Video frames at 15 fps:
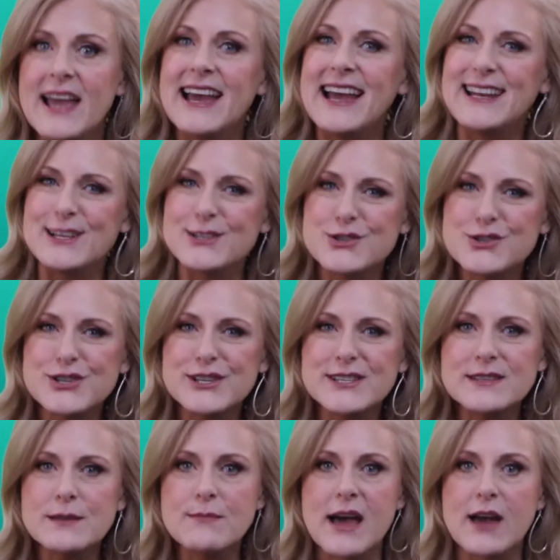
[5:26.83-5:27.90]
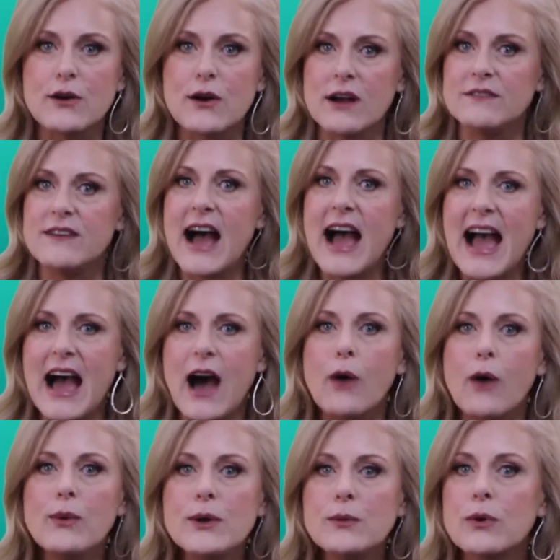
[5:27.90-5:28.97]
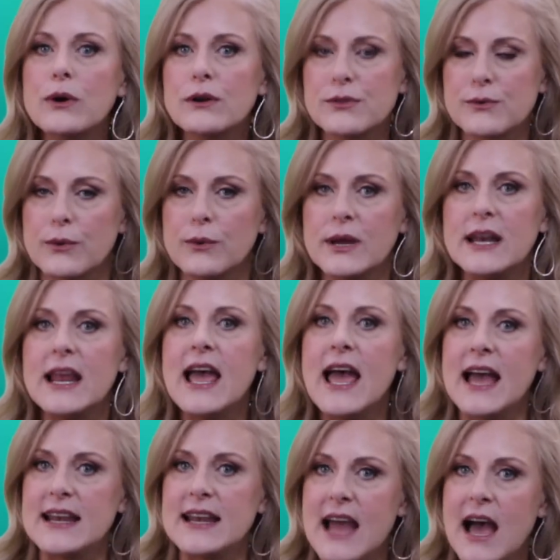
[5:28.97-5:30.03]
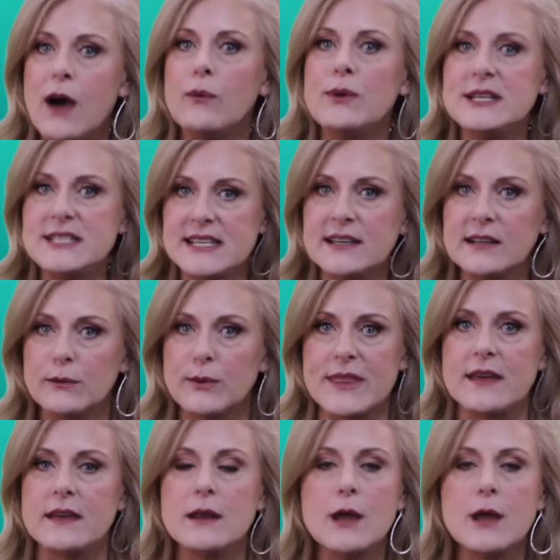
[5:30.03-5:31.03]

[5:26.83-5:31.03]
And it's just a matter of how we work through it and how we deal with it.